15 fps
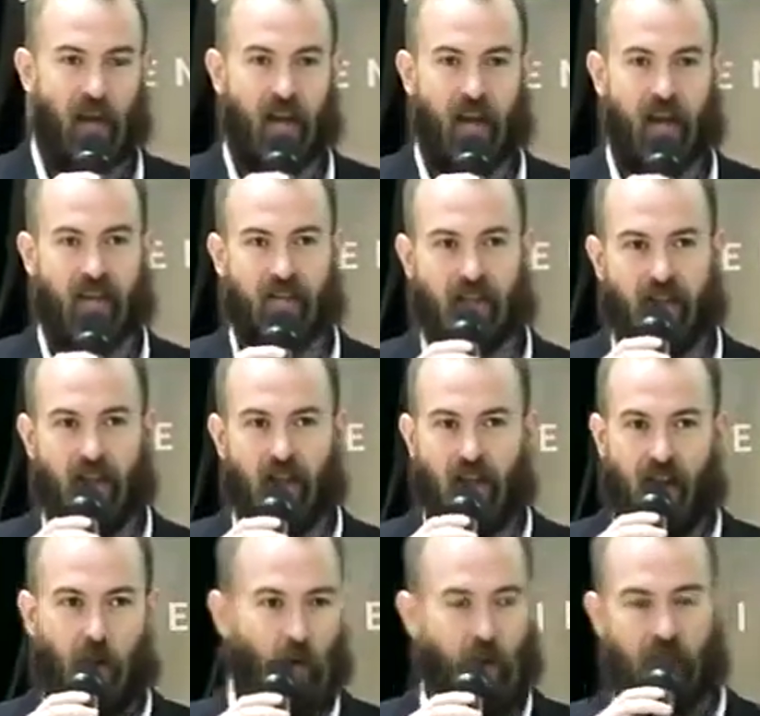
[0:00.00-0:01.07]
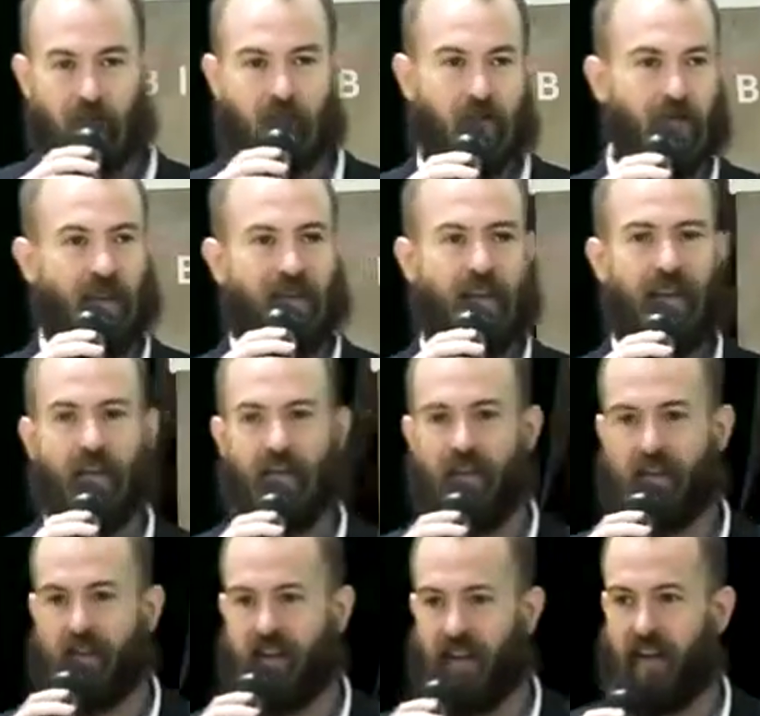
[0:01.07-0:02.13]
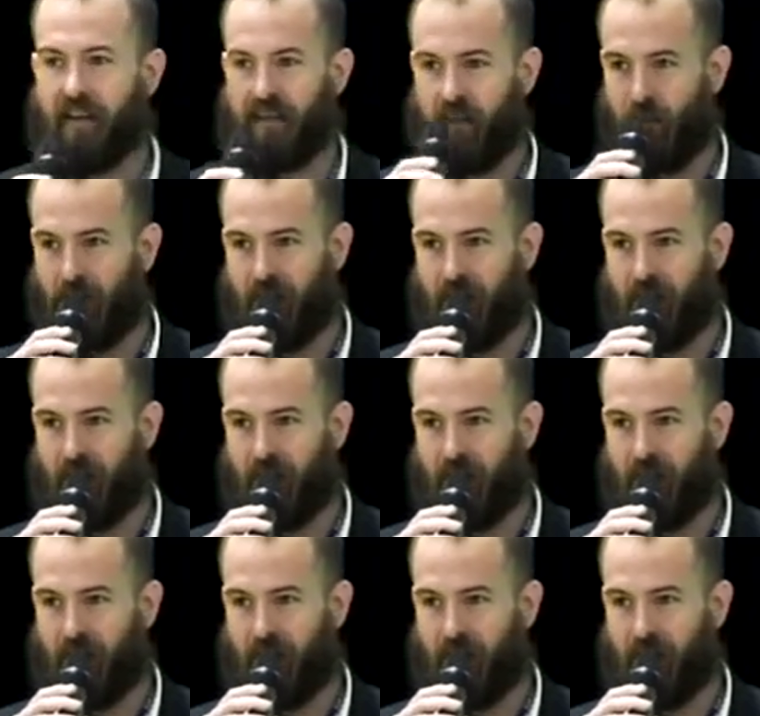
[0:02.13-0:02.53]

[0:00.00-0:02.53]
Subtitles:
and I want to do some executive education.